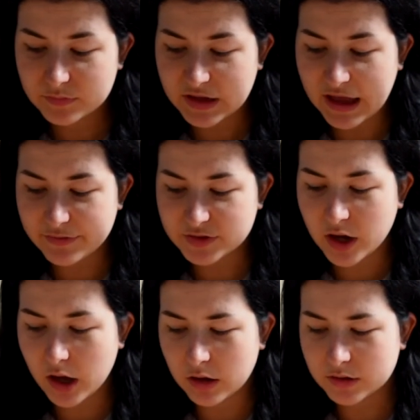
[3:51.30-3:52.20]
have a
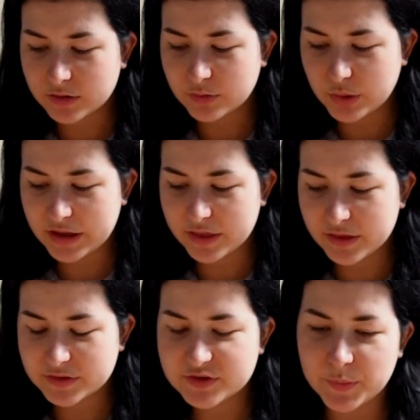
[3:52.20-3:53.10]
talk
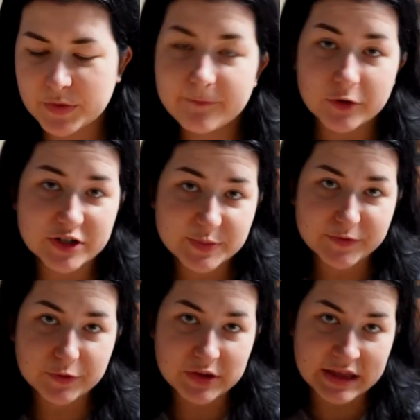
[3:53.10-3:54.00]
with someone first
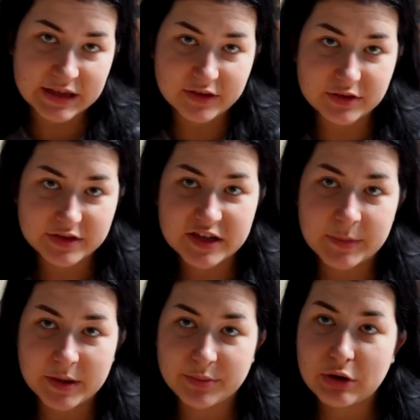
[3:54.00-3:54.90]
before they could send
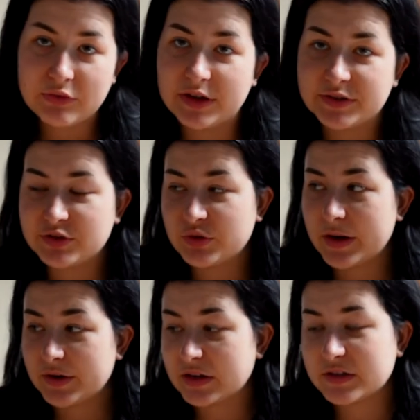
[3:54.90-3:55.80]
my profile to
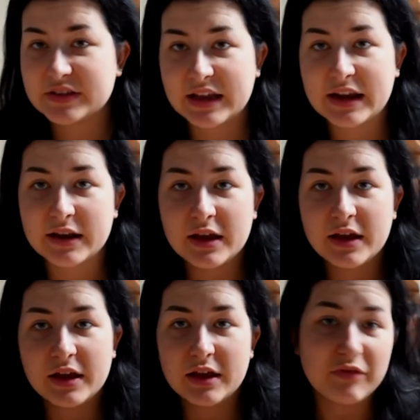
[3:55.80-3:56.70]
America to get it
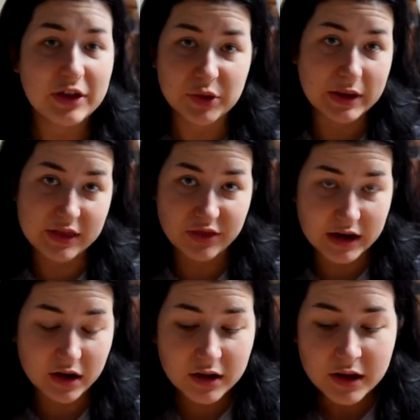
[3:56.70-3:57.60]
evaluated
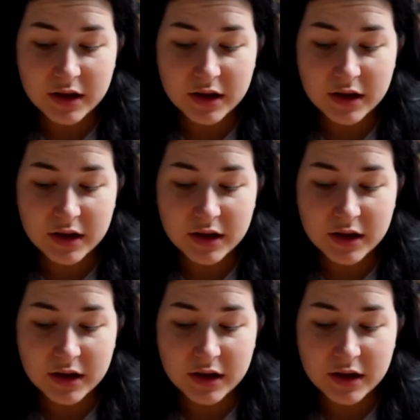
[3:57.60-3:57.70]
there.